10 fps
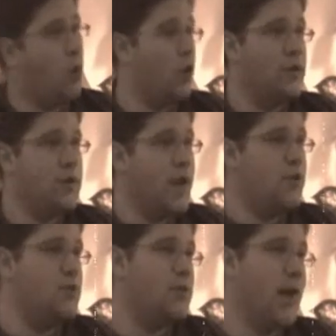
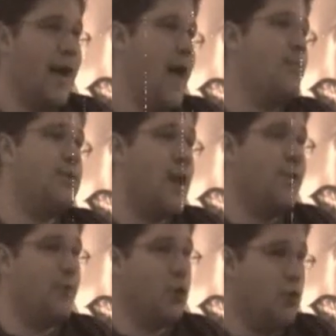Organizations like
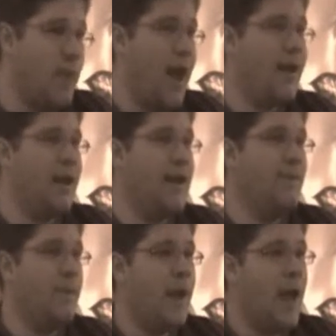Habitat for
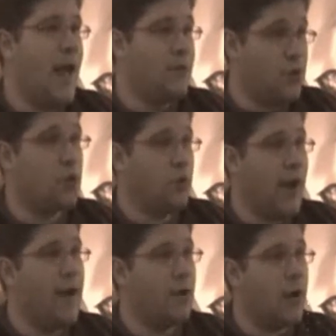Humanity and Circle
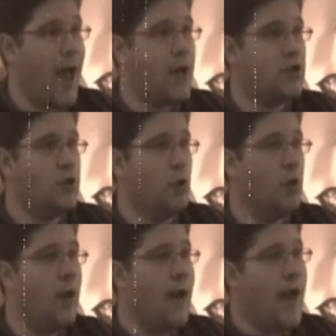K
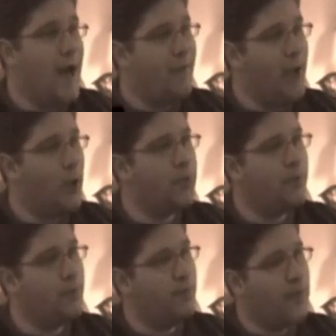International have
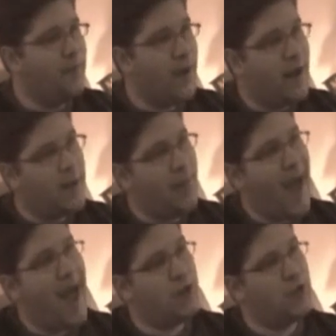helped me find a
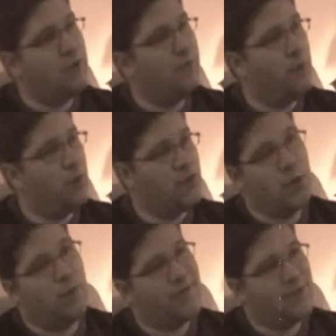passion for
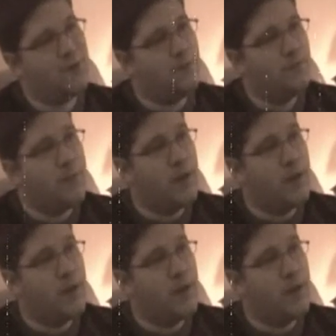service